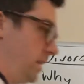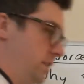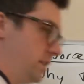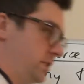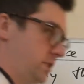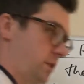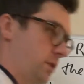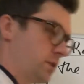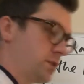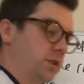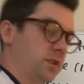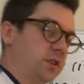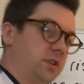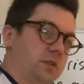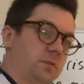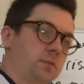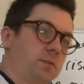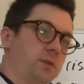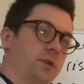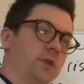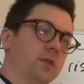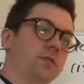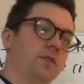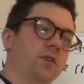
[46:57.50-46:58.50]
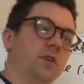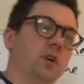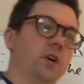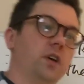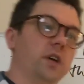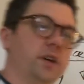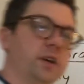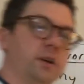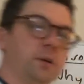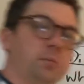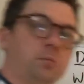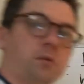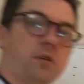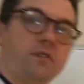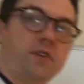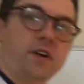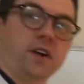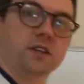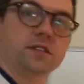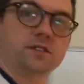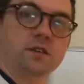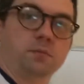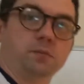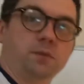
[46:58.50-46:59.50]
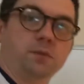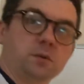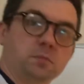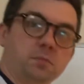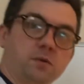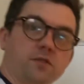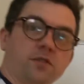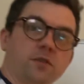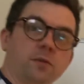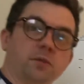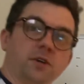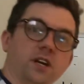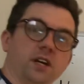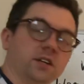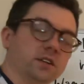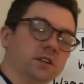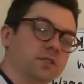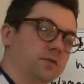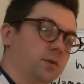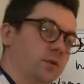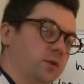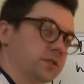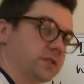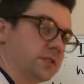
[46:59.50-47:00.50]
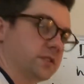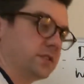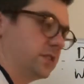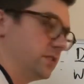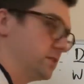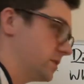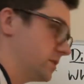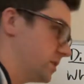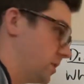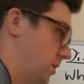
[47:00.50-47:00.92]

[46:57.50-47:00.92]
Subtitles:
social disapproval prevented some people from getting divorces, and so